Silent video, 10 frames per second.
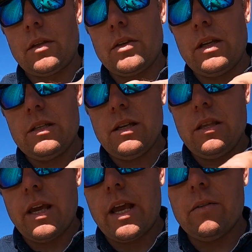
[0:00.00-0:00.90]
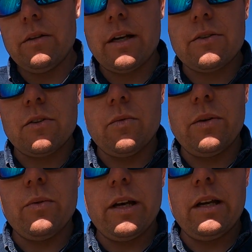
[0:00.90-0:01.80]
You can see the angle there. So
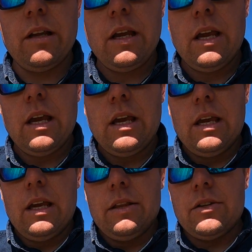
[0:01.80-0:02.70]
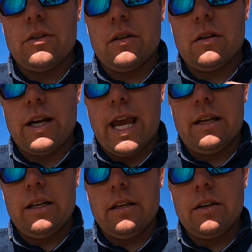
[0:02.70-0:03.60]
we run, these are
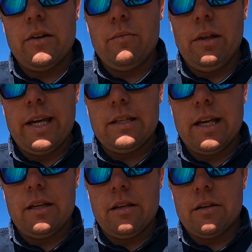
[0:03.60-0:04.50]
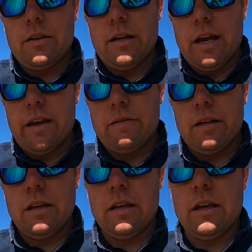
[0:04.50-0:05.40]
18-degree blades, 18-degree
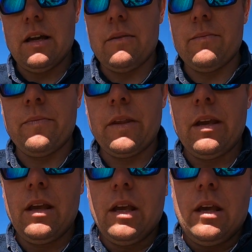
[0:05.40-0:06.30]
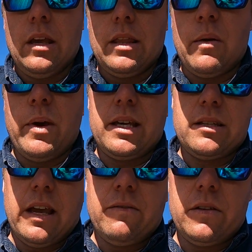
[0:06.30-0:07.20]
knives. They make
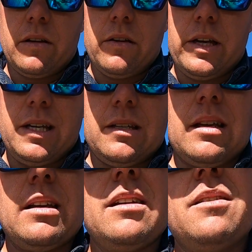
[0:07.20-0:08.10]
7 degrees.